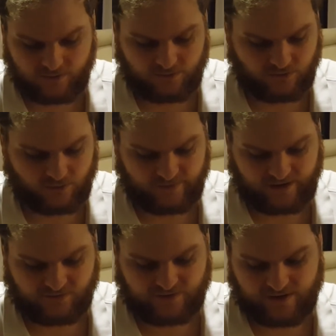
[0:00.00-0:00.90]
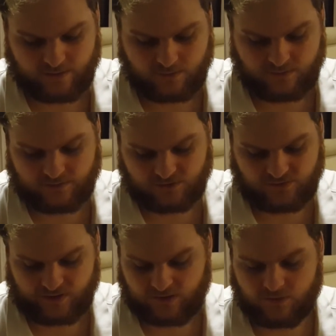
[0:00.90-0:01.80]
you top an 8 scale and then just
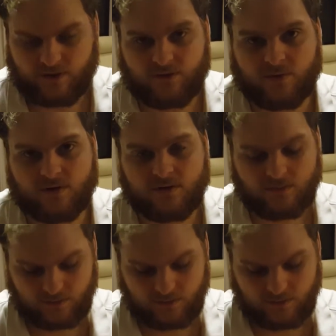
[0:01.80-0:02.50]
like kill the other one,